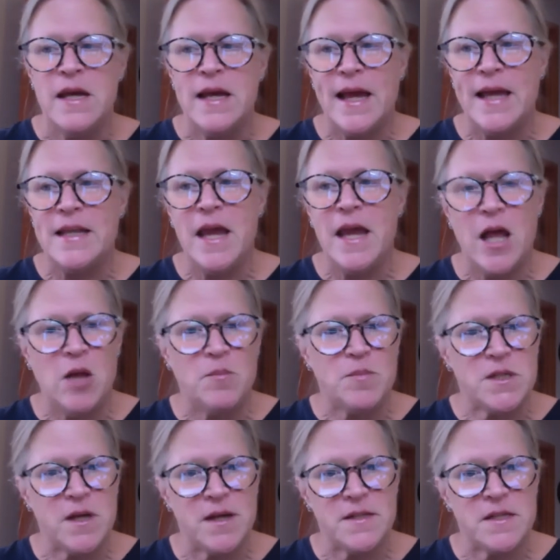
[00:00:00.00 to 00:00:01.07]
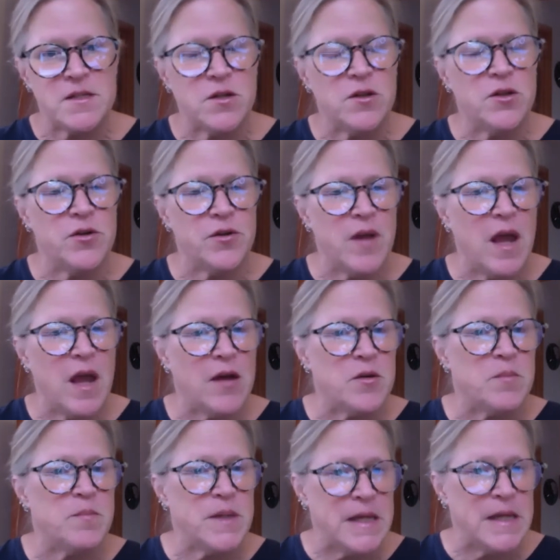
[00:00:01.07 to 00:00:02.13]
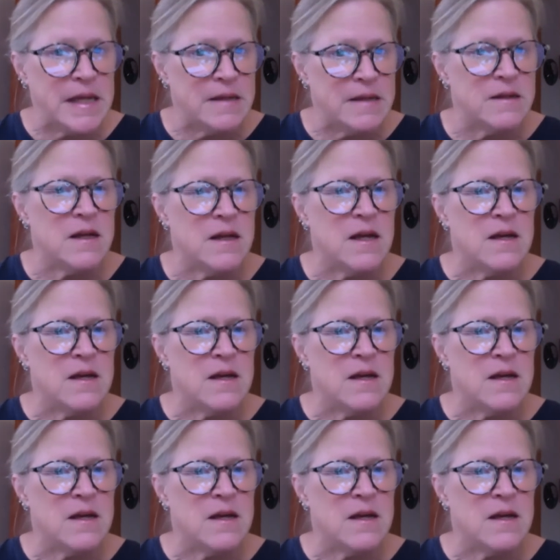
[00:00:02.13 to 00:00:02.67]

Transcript: and helped us to learn how to bead